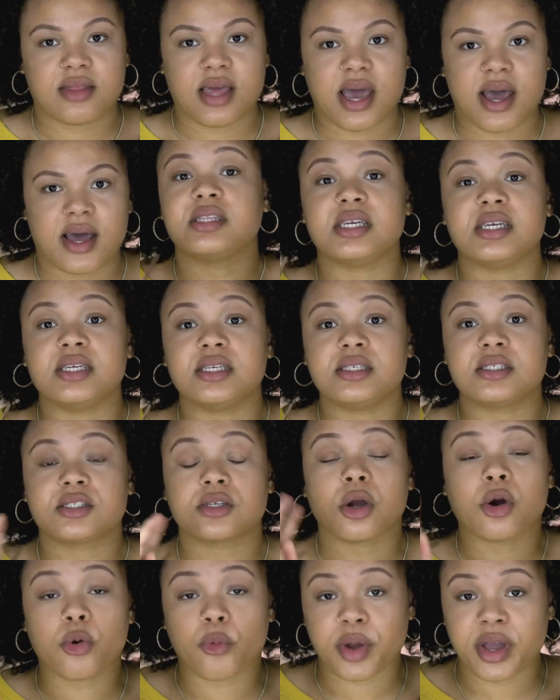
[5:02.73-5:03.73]
that these
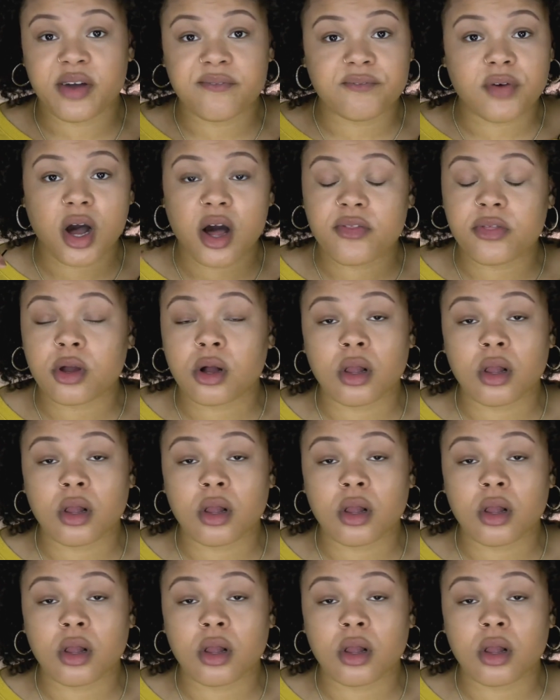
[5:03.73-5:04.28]
grandfather